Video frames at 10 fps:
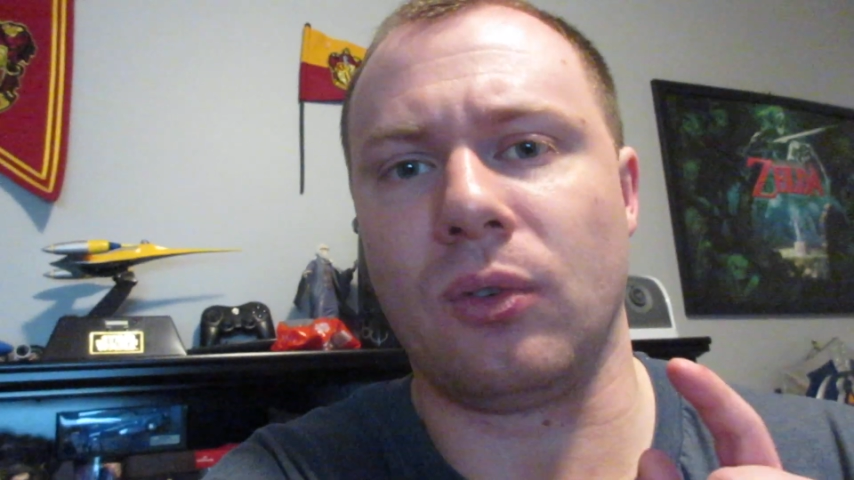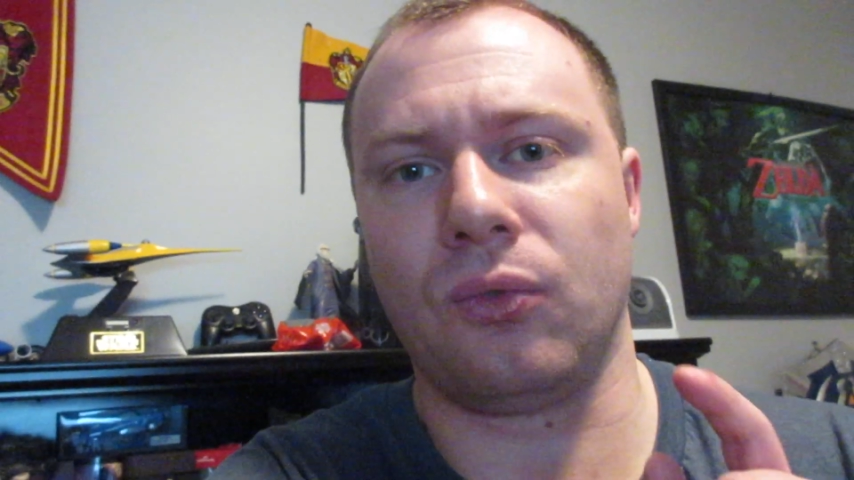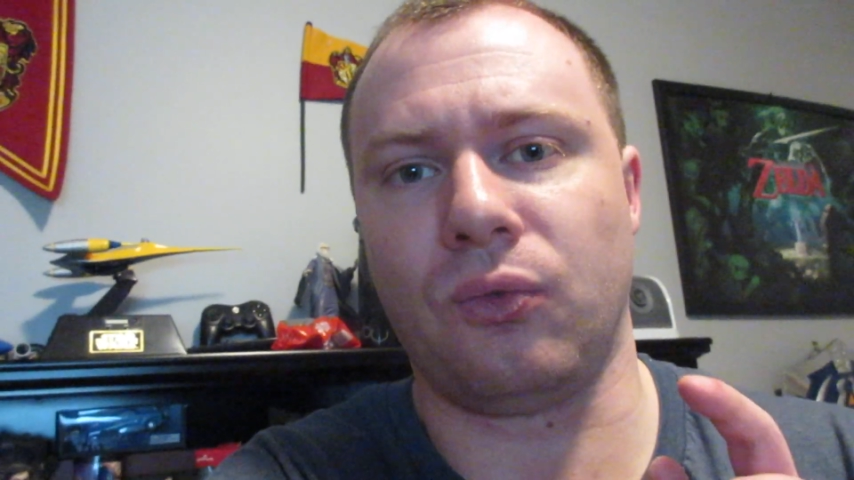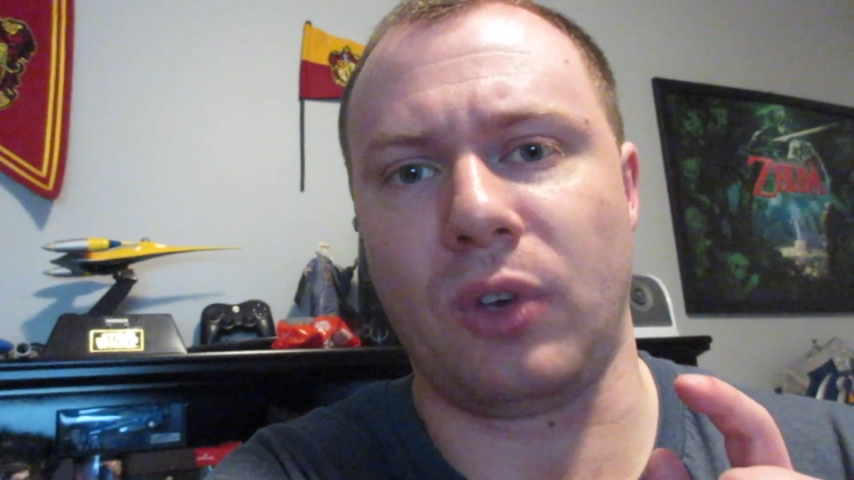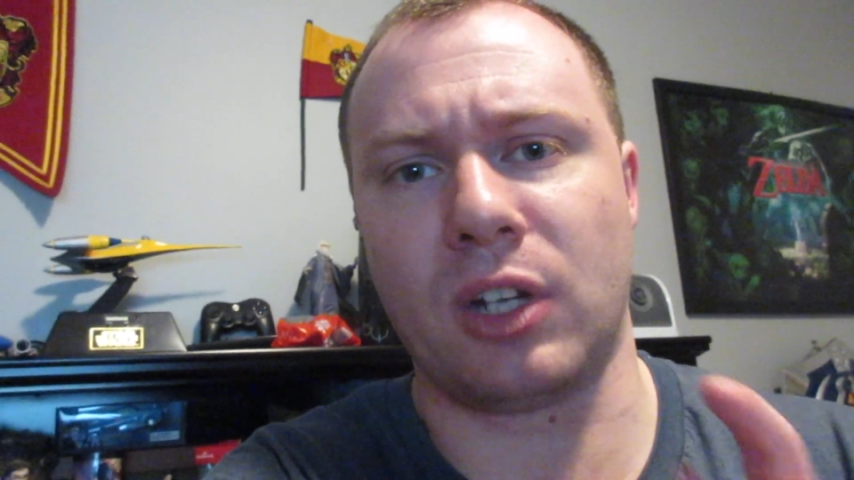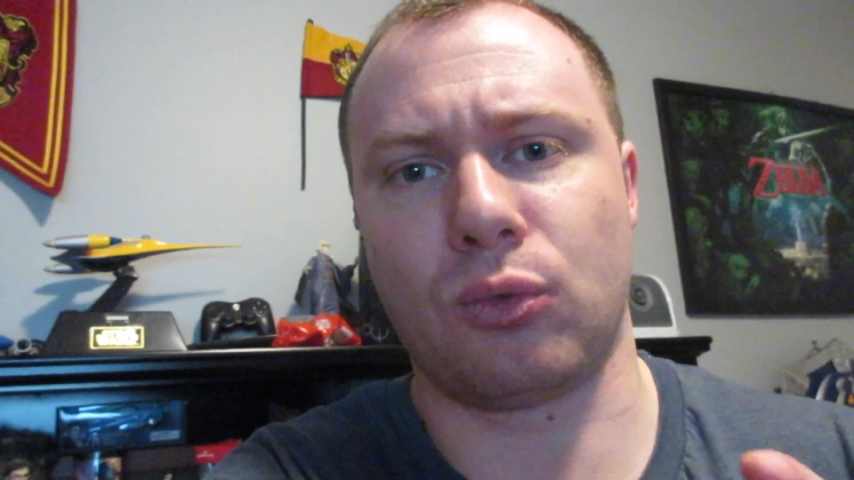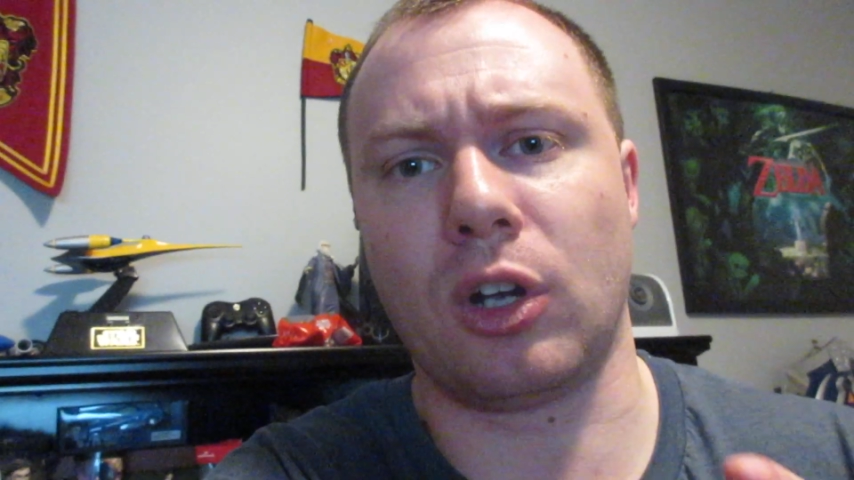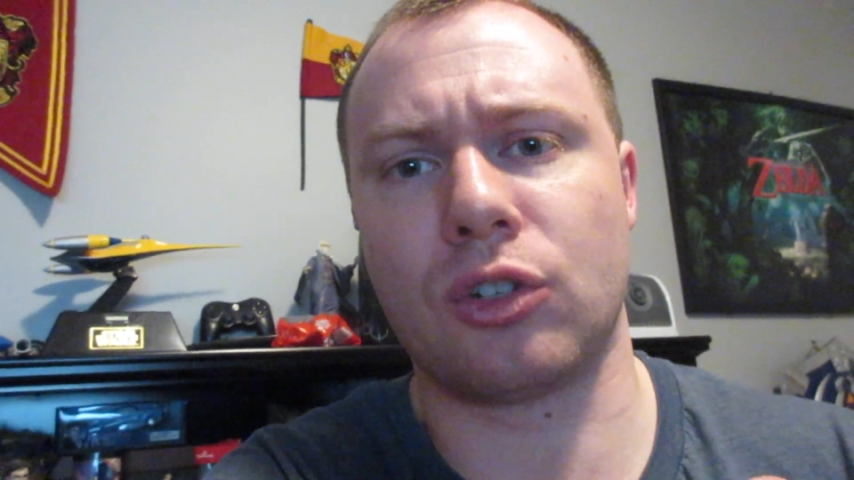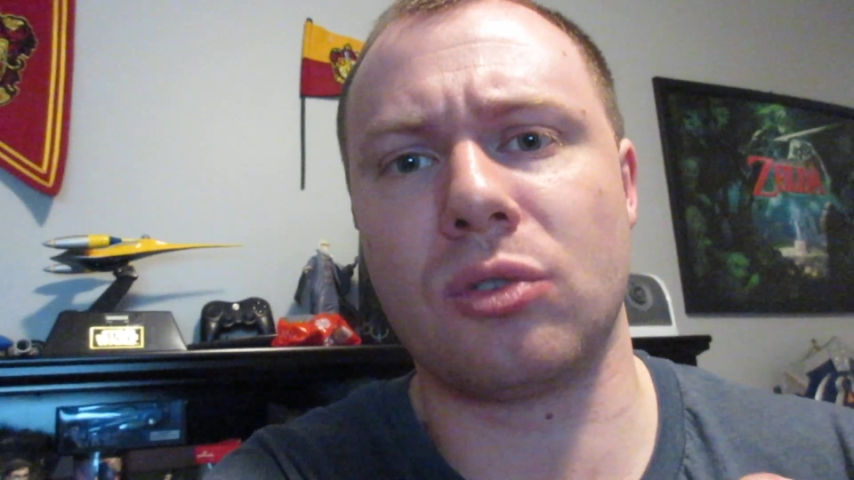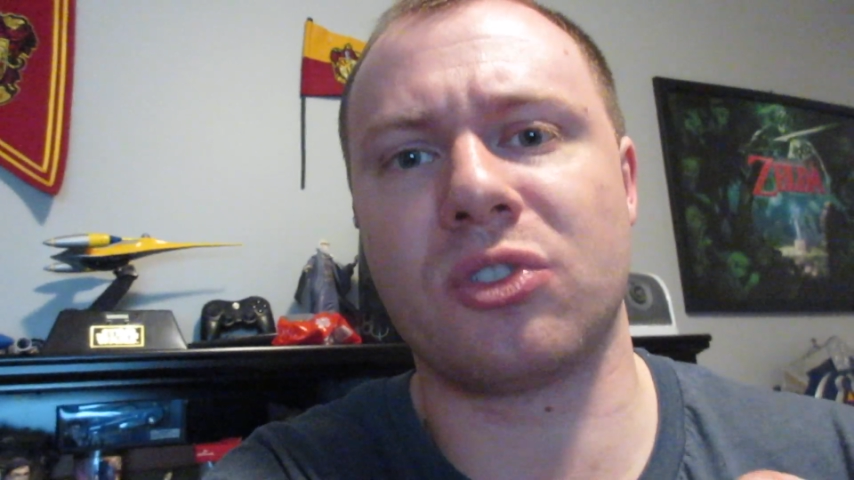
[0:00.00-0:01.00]
Fred
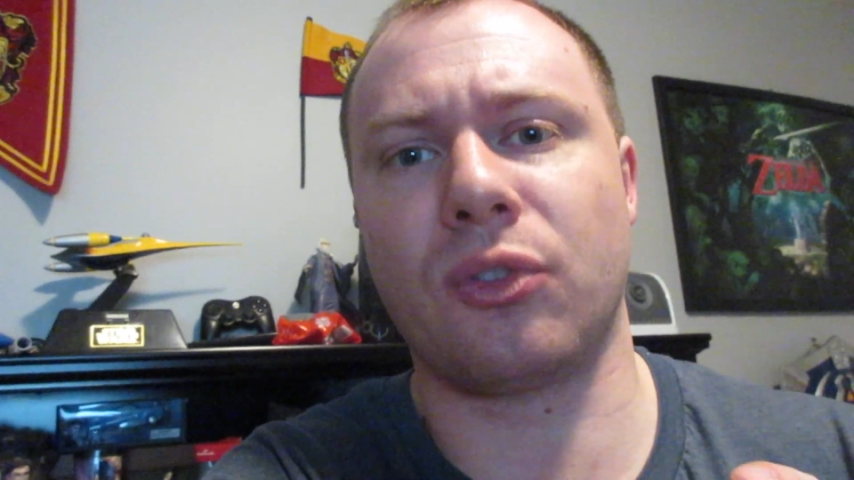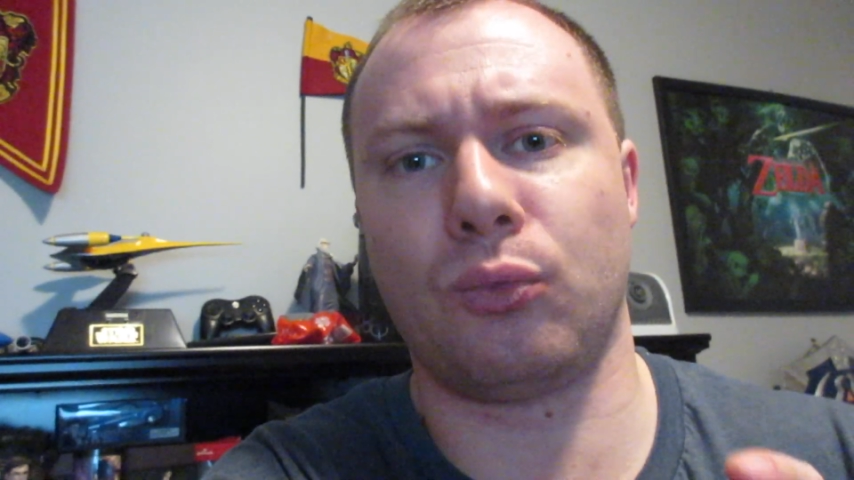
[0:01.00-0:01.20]
Rogers, the